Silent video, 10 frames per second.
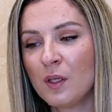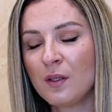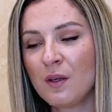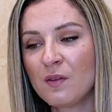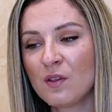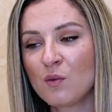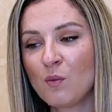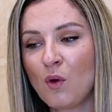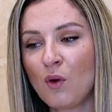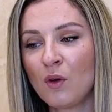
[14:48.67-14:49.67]
It gives a
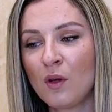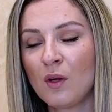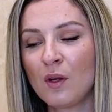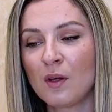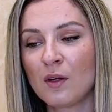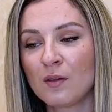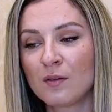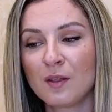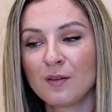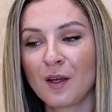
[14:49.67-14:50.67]
small
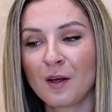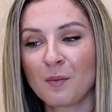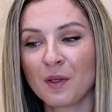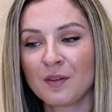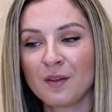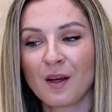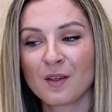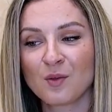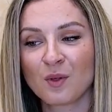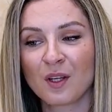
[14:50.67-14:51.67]
detail, but
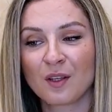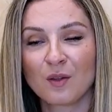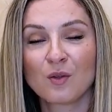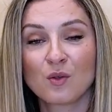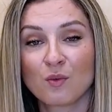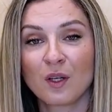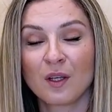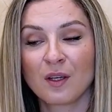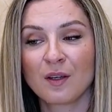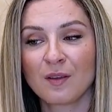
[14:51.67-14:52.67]
nice, really. It looks
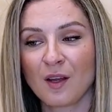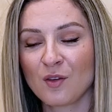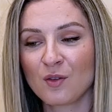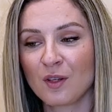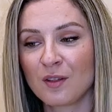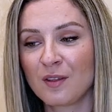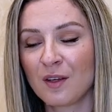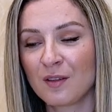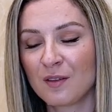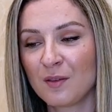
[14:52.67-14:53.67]
really natural at the
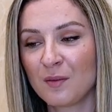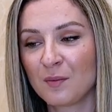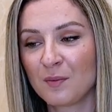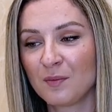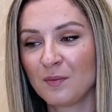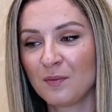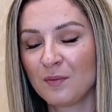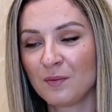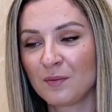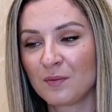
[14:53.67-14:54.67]
end.
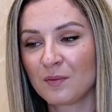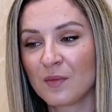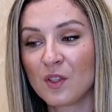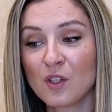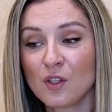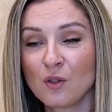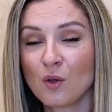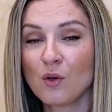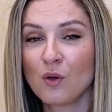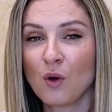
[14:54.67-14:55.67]
Just
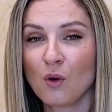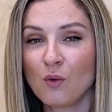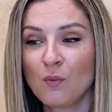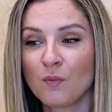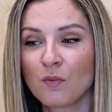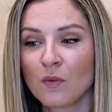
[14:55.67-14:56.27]
don't go